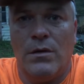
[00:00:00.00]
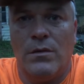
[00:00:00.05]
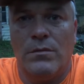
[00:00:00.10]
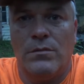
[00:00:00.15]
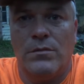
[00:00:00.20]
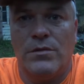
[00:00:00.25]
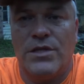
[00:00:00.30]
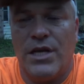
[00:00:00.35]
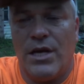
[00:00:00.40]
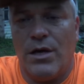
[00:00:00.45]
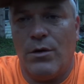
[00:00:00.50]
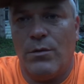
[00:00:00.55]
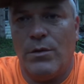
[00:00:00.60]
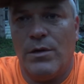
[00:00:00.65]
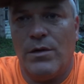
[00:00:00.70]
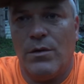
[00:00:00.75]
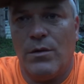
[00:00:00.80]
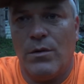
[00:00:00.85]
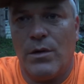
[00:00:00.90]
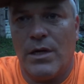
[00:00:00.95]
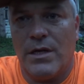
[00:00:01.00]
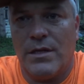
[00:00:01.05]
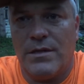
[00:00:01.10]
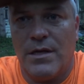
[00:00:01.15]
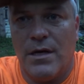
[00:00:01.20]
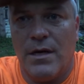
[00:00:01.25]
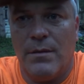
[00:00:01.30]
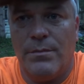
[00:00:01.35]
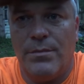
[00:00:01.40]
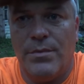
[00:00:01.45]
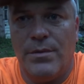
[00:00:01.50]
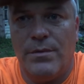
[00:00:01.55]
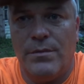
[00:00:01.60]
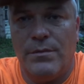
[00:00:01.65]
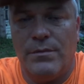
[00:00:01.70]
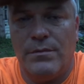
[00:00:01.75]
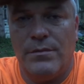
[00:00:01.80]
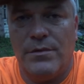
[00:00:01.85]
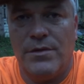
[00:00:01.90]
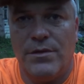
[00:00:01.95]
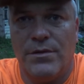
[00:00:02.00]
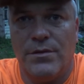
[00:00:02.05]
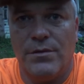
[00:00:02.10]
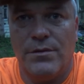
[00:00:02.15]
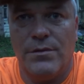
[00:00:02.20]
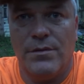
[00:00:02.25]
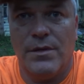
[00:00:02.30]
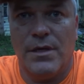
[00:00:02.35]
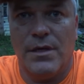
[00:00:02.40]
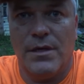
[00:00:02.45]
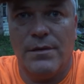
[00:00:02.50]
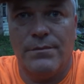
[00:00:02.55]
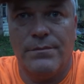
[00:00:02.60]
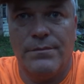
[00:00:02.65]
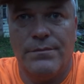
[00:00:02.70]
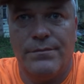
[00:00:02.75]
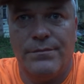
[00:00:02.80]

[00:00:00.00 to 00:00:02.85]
sell when oil gets up to